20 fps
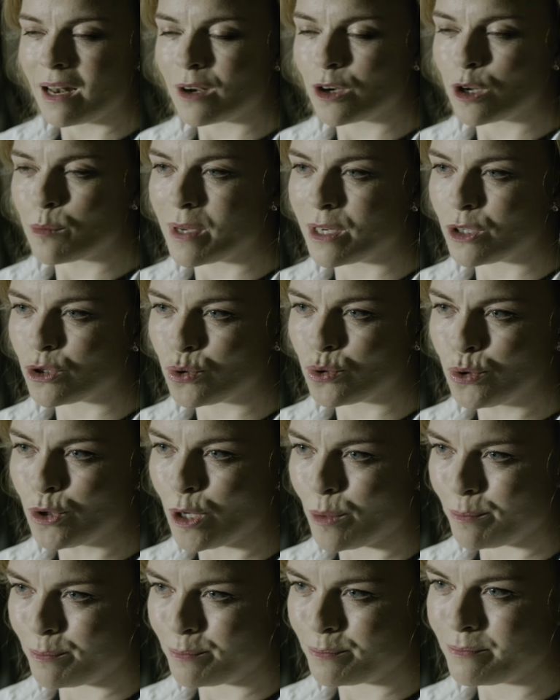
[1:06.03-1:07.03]
Isabel
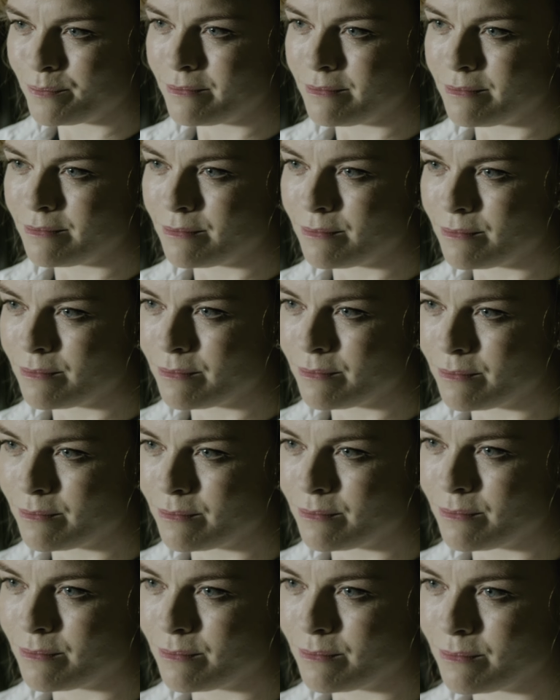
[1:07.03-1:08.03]
counters by framing
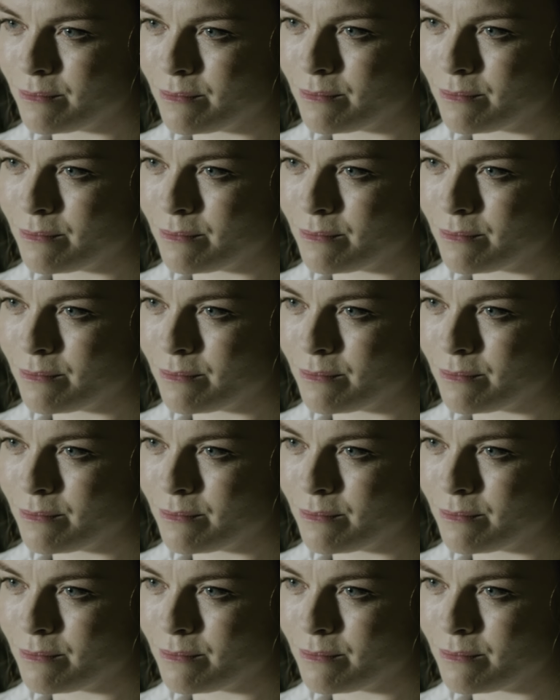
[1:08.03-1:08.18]
aging as a